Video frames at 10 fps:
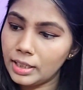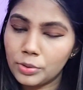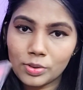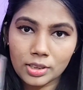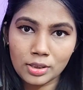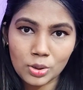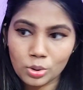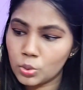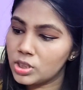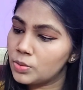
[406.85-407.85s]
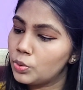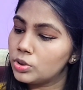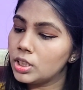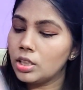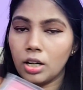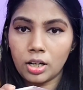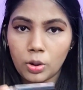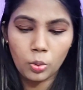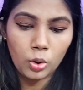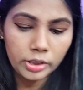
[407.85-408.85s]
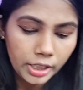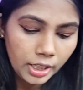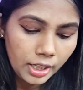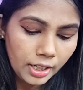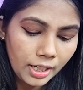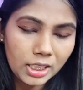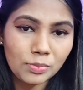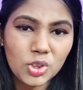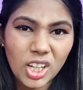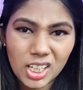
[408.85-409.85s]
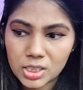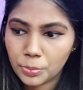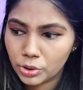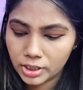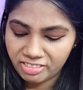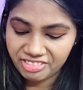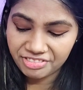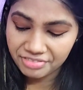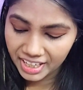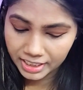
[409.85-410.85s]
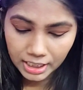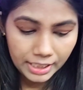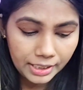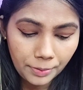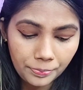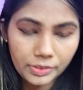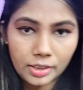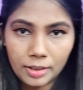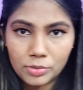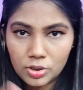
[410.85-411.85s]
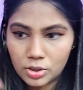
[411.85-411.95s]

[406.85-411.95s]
I'm using this Swiss Beauty quad, and I'm just putting very like I